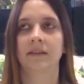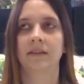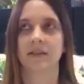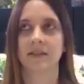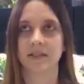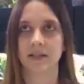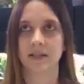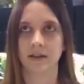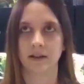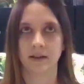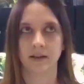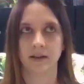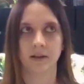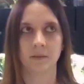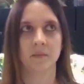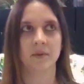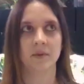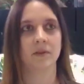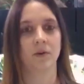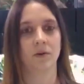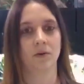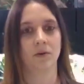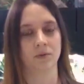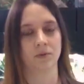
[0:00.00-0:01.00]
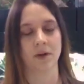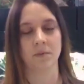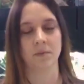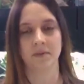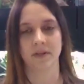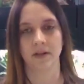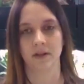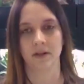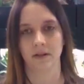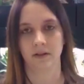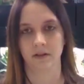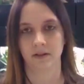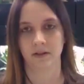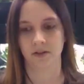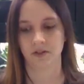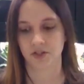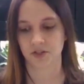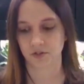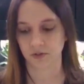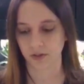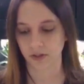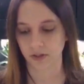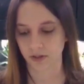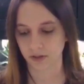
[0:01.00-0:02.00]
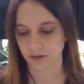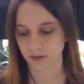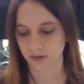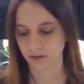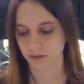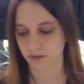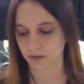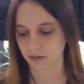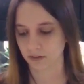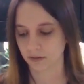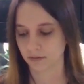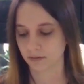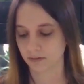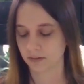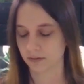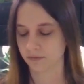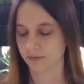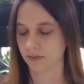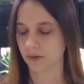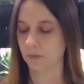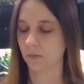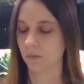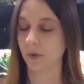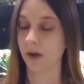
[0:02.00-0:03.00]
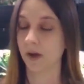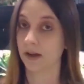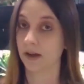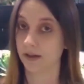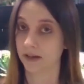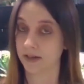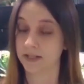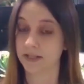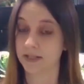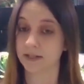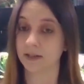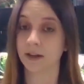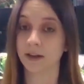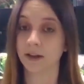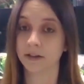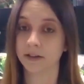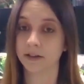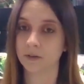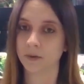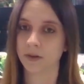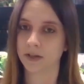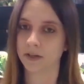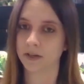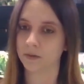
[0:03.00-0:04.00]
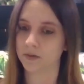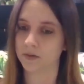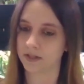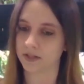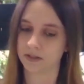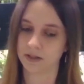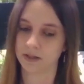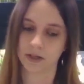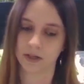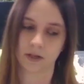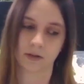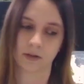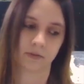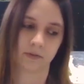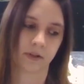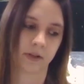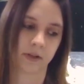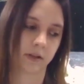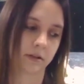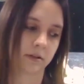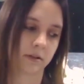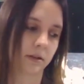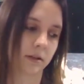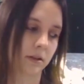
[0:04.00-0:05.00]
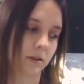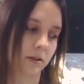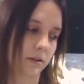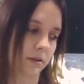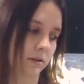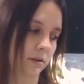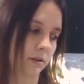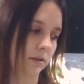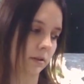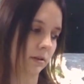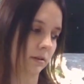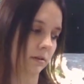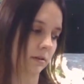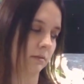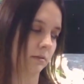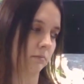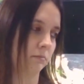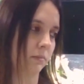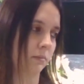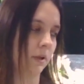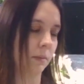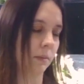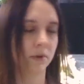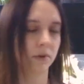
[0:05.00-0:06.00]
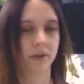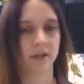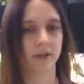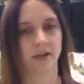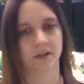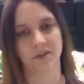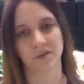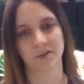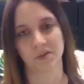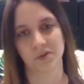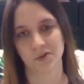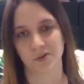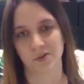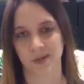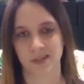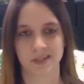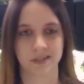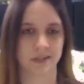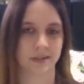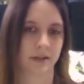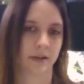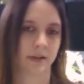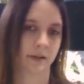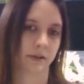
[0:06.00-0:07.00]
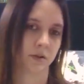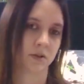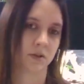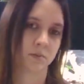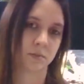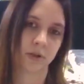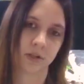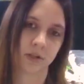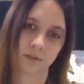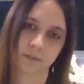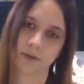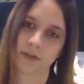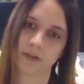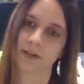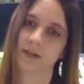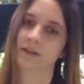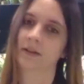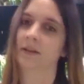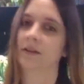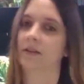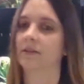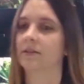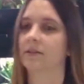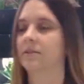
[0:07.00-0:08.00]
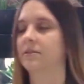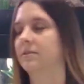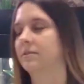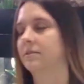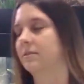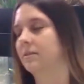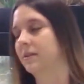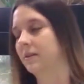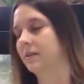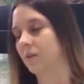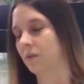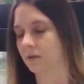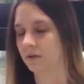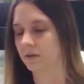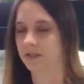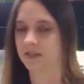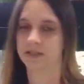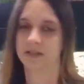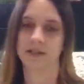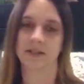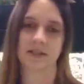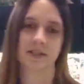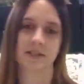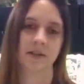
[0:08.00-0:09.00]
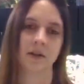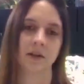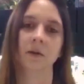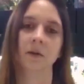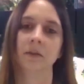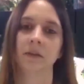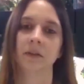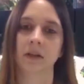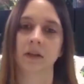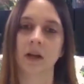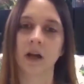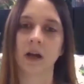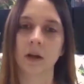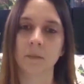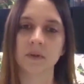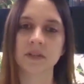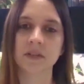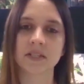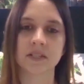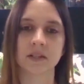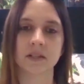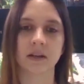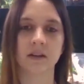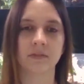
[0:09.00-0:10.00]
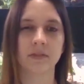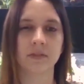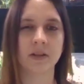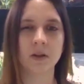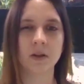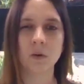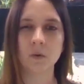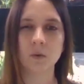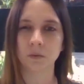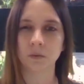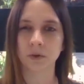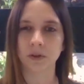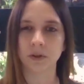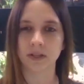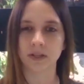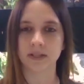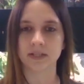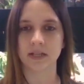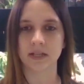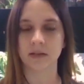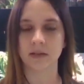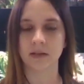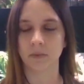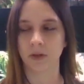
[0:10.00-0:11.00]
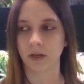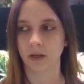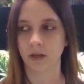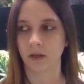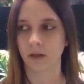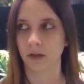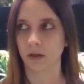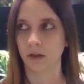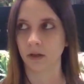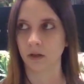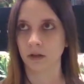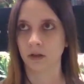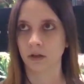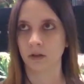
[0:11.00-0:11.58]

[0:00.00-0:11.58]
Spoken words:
the time in the whole reptile industry, from what I saw anyway, it was a lot of like leopard geckos, crested geckos, ball pythons, corn snakes, you know, the common stuff. You don't really see many